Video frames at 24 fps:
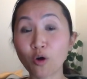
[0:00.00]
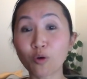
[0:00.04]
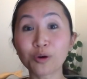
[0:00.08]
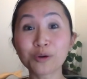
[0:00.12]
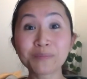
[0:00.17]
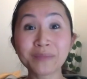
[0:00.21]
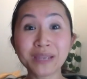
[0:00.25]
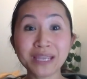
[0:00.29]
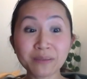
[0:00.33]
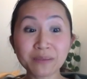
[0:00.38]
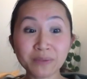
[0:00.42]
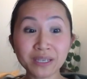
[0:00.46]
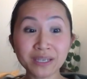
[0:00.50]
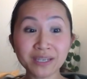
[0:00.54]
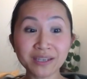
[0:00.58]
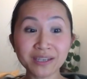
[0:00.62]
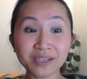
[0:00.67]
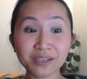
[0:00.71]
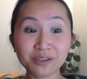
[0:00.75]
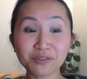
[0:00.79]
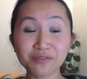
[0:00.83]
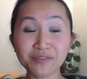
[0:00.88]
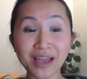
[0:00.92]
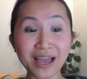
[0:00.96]
Or maybe
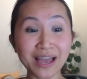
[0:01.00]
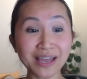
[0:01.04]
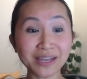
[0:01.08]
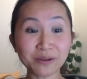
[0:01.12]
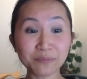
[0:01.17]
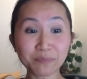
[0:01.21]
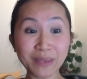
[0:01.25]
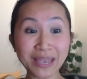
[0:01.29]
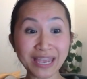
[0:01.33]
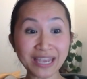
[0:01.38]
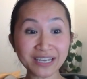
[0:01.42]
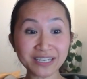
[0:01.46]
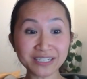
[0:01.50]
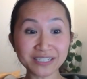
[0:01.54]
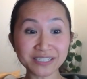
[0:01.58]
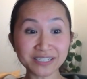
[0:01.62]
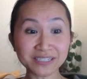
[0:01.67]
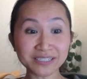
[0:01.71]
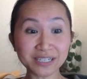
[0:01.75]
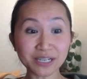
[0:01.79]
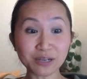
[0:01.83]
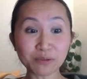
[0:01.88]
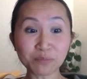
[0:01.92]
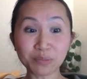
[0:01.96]
you've had a
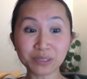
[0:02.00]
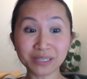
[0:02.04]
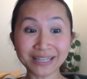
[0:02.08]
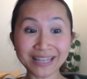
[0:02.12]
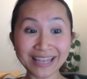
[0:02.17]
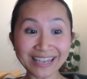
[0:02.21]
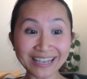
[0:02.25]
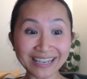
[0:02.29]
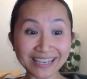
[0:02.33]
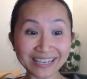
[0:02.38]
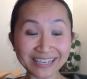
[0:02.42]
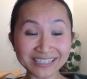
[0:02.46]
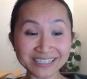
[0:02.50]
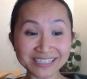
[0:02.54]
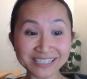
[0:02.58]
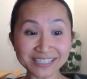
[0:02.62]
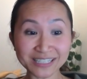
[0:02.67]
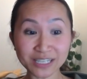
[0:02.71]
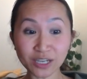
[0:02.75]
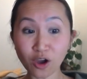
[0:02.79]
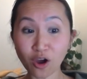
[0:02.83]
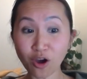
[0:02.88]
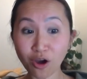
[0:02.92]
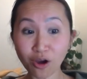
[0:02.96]
patient complain to
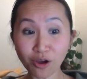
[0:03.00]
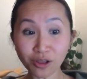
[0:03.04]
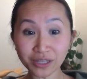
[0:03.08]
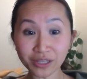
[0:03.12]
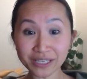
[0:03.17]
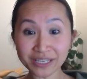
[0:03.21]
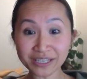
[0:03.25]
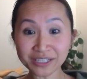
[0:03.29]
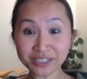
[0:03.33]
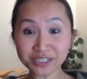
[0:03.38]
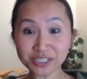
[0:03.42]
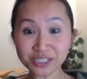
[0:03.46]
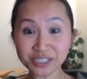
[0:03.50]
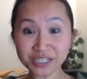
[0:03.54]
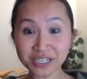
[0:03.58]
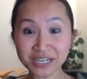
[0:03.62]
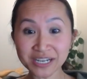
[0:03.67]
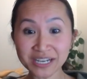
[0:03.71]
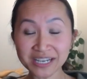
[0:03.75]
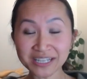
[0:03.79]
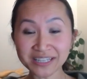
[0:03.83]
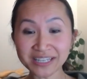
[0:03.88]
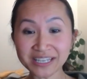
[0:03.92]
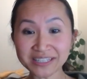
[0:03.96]
the college.
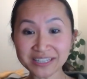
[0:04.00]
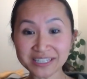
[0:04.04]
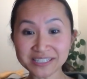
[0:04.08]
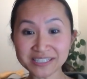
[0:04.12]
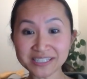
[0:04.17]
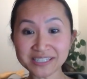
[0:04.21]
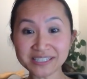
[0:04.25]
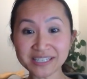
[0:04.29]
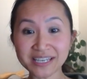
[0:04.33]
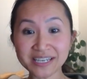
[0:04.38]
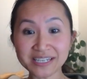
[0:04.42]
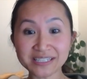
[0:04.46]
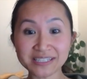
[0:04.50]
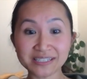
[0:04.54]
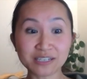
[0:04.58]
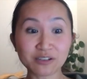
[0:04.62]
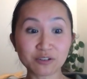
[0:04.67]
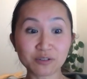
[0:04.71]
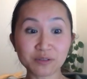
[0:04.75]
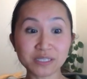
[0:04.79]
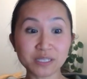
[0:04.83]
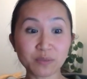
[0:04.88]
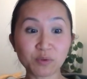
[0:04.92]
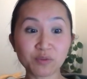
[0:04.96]
Like this is like, you
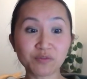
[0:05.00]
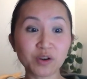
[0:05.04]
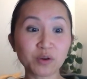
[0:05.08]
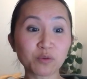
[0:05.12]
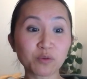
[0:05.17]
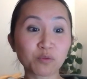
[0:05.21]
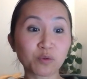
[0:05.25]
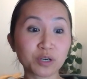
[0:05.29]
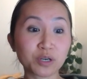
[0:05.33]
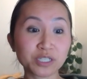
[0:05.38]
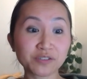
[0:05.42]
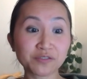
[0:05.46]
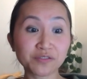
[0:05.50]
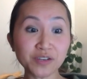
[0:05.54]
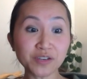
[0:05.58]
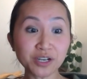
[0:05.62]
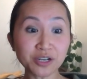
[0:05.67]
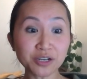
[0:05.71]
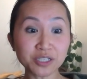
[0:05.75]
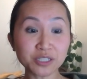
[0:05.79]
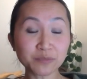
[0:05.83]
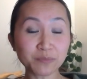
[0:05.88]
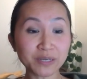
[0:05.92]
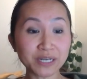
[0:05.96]
know, some of our worst
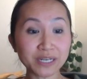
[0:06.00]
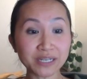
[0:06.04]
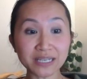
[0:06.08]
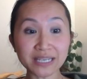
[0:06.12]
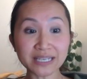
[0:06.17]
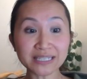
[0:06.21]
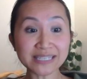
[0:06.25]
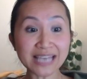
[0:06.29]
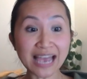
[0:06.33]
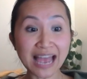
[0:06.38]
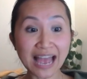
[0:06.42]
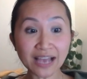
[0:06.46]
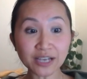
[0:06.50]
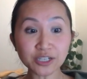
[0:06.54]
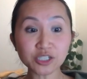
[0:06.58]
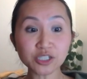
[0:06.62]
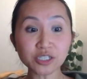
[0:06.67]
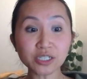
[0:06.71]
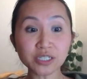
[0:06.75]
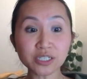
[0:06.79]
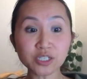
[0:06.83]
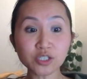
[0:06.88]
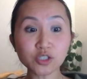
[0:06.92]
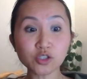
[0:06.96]
fears, but it's
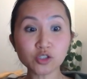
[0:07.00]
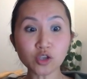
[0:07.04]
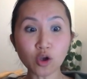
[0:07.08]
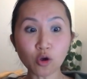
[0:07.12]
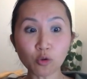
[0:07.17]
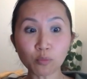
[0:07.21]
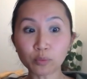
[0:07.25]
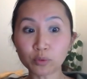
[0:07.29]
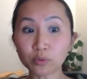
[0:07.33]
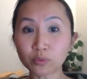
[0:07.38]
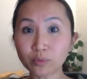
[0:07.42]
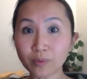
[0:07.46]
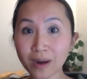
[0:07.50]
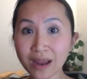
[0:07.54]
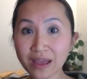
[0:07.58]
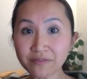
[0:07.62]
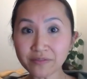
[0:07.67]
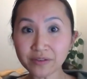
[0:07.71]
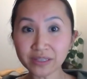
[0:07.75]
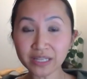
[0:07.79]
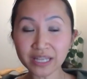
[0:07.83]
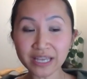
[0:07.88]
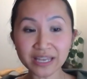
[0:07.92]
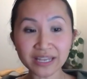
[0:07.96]
actually so
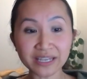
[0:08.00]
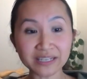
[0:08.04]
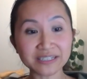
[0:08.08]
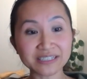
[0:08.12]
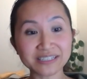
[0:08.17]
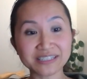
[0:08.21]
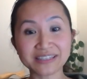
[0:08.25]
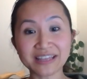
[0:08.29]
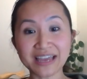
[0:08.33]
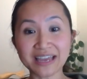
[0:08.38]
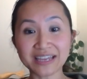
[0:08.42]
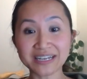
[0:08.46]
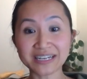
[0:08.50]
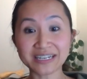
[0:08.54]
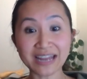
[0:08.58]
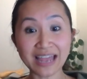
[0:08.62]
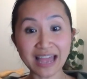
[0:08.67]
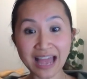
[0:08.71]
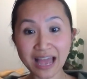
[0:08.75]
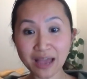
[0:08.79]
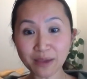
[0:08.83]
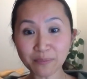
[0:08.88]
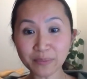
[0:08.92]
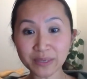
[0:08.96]
prevalent that it
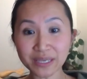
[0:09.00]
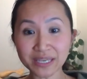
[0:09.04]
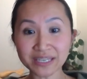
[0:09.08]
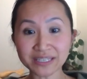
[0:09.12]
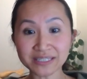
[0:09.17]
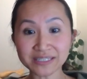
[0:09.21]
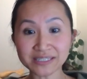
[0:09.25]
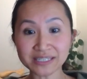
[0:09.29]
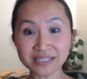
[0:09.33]
happens.